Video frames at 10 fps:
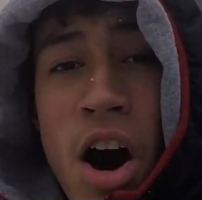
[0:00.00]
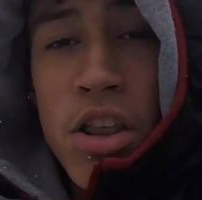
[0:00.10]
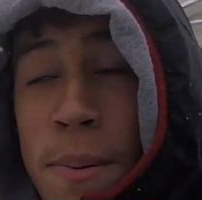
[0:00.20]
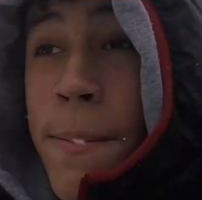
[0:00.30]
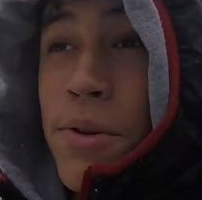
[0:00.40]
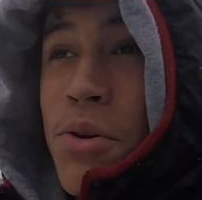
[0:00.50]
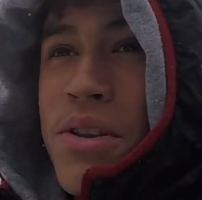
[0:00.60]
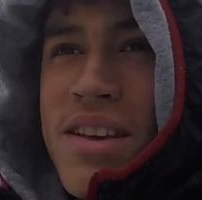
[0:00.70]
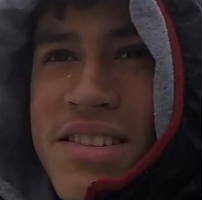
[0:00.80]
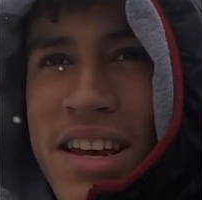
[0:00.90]
other people
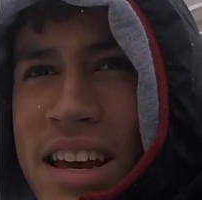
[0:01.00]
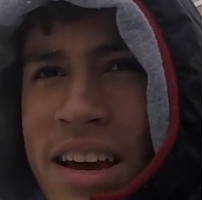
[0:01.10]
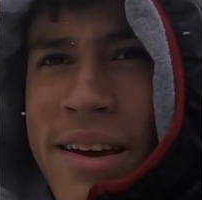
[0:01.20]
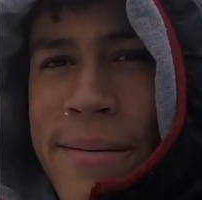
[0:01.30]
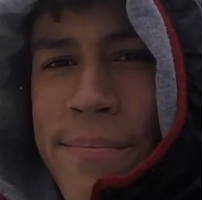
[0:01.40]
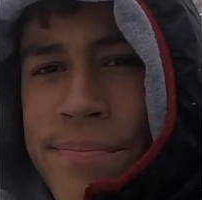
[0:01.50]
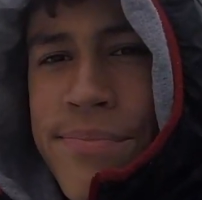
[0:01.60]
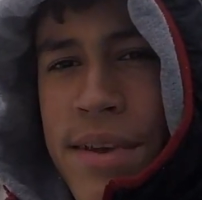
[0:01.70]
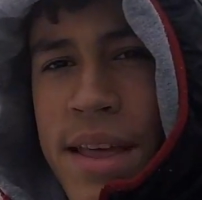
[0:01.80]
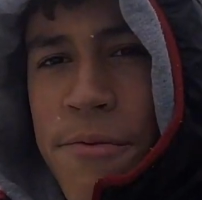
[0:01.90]
doing this, and
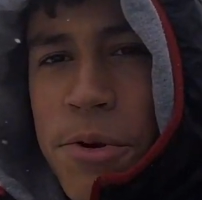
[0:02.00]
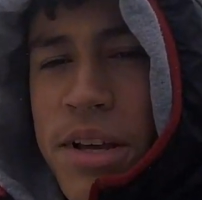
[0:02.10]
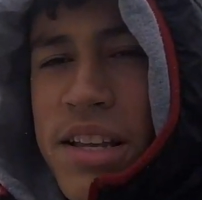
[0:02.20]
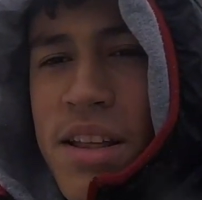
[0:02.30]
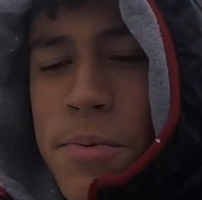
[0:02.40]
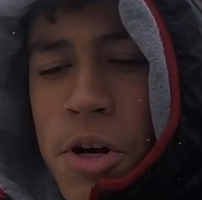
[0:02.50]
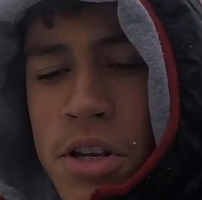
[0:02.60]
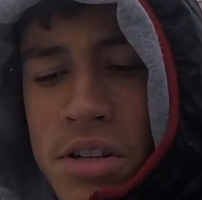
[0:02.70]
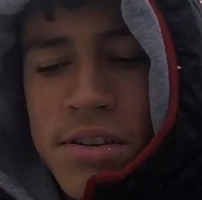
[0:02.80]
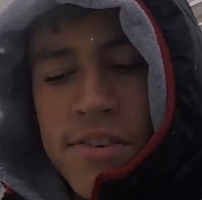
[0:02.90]
it never really ended up
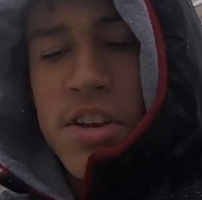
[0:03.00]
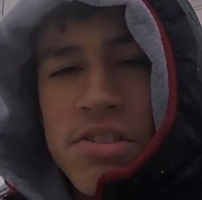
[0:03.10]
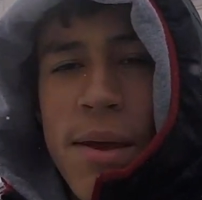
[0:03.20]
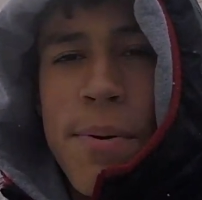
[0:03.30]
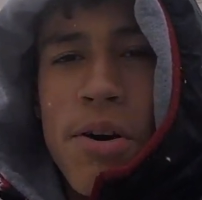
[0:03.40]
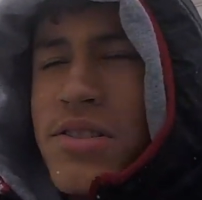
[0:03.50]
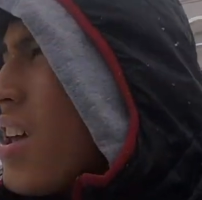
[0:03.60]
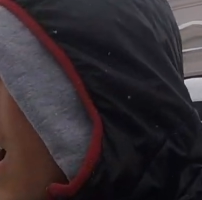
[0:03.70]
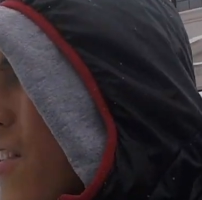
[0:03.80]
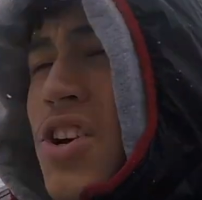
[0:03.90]
good because the videos they post had the